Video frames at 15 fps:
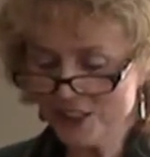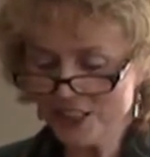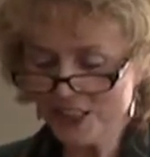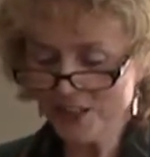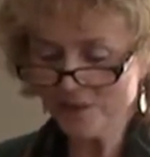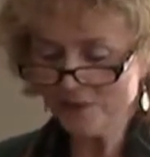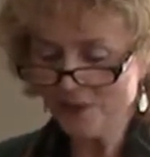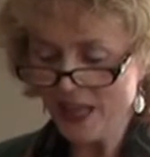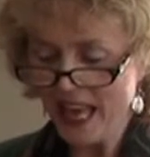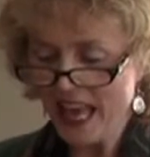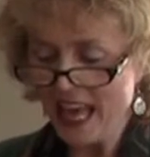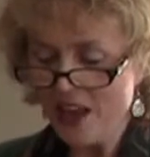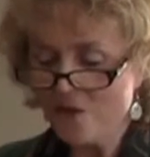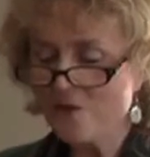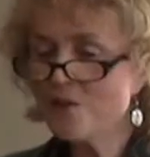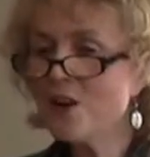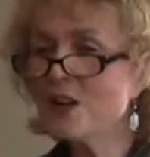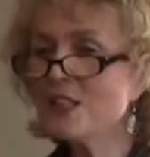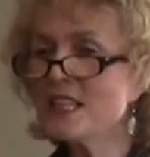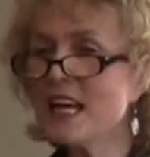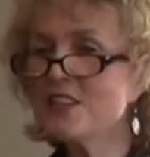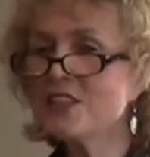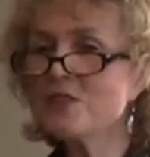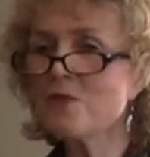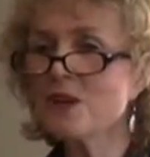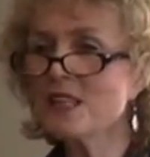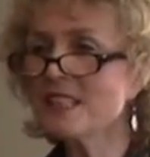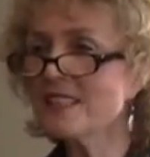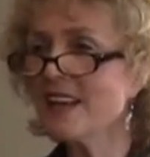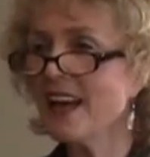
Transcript: true. First, I just want to